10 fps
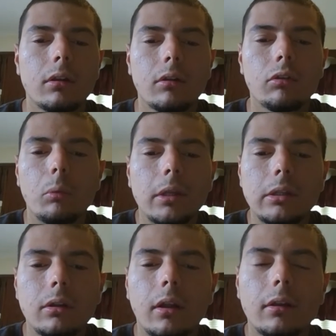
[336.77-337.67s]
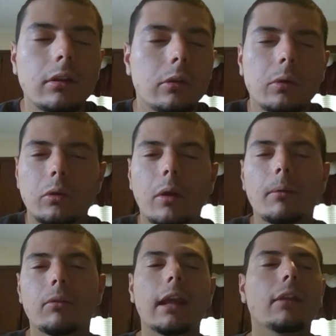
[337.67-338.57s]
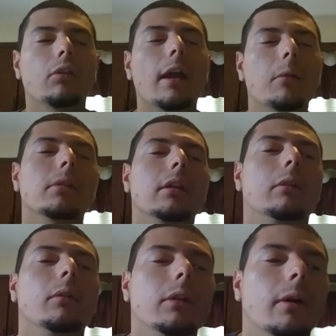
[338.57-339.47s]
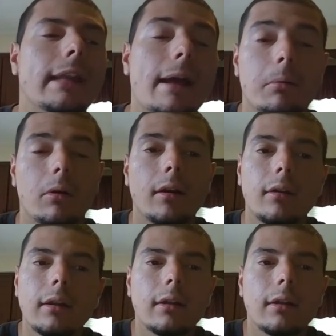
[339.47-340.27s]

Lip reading: So what do you know what I'm saying? So I completely agree with you on that part.